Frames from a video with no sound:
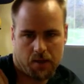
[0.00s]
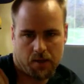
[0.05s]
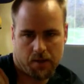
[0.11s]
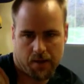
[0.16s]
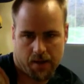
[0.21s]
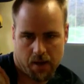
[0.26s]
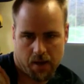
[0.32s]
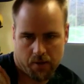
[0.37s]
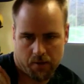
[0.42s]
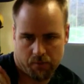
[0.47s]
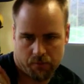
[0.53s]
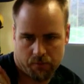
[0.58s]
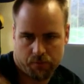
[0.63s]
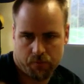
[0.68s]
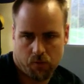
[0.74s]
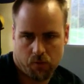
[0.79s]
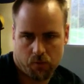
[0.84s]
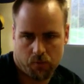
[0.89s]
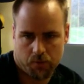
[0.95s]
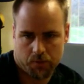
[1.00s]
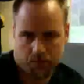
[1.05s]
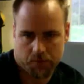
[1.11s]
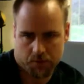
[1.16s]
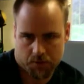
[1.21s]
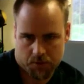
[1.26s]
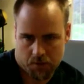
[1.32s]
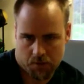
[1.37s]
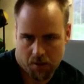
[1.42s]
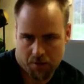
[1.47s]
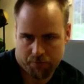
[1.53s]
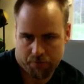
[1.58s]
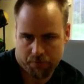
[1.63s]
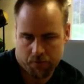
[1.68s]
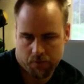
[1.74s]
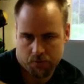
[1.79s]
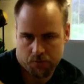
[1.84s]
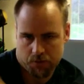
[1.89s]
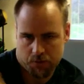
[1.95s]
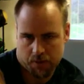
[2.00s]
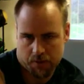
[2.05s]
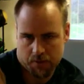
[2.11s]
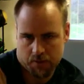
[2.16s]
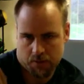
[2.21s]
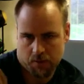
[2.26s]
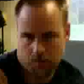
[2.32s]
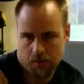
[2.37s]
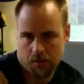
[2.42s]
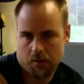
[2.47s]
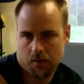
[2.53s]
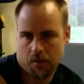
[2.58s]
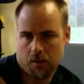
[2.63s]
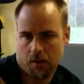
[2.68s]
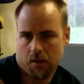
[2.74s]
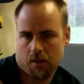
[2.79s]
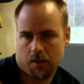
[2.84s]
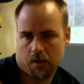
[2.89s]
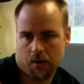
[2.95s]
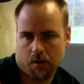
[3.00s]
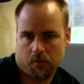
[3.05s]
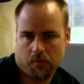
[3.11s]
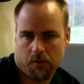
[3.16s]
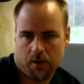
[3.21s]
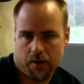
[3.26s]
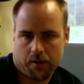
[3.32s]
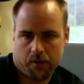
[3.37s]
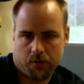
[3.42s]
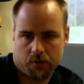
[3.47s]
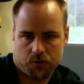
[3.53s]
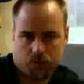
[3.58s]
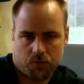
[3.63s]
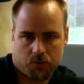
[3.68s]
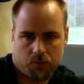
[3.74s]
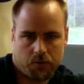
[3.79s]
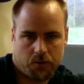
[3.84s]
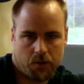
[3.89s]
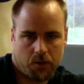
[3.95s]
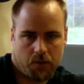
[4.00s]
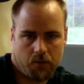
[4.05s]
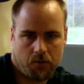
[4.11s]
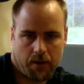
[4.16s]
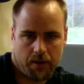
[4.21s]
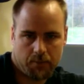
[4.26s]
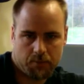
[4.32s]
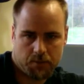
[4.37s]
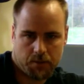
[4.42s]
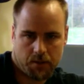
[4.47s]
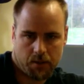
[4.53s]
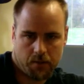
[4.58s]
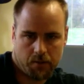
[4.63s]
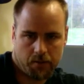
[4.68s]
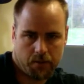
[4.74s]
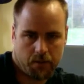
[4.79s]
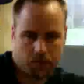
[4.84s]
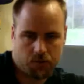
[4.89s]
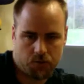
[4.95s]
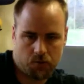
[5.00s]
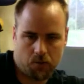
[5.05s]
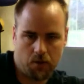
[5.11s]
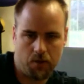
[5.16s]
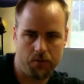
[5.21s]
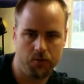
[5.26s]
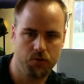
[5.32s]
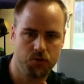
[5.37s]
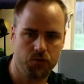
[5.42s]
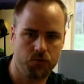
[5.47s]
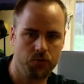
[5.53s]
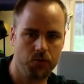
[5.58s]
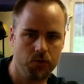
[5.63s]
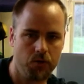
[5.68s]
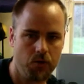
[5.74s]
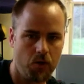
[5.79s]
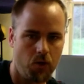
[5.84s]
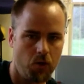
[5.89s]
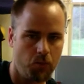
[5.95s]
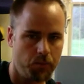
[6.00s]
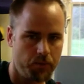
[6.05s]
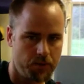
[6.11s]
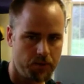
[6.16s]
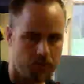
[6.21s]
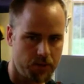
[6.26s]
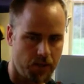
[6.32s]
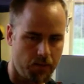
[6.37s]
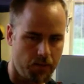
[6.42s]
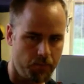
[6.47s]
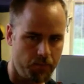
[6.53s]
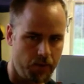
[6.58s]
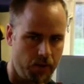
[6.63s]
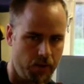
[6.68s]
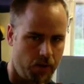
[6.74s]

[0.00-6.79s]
down, and forward to soften your chest in and allow your shoulder to collapse down as your other shoulder opens up